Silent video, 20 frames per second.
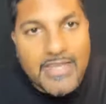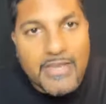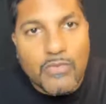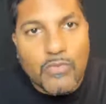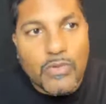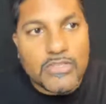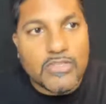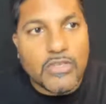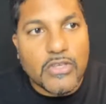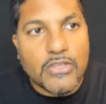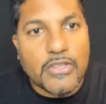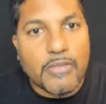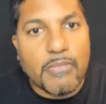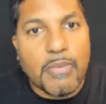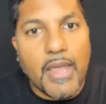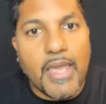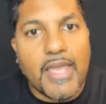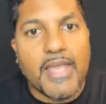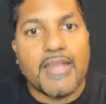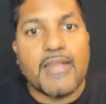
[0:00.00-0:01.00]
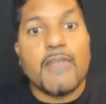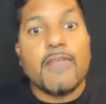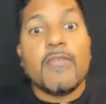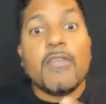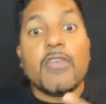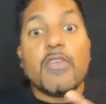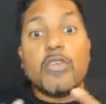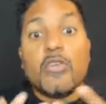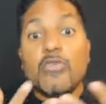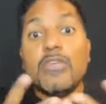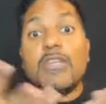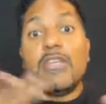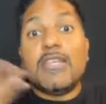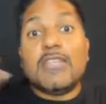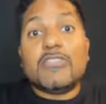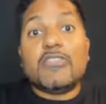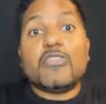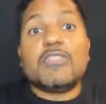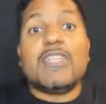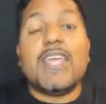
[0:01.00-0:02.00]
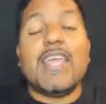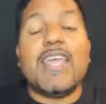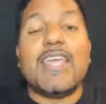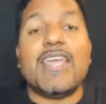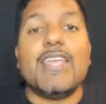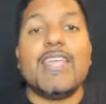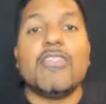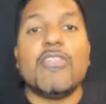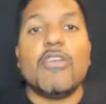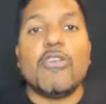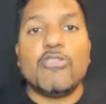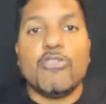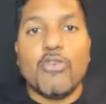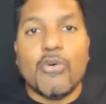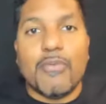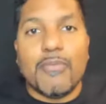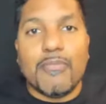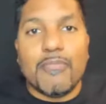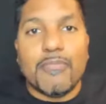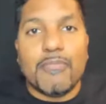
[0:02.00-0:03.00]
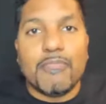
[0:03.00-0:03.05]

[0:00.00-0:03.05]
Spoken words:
and what's on the plate, you need to take in the room,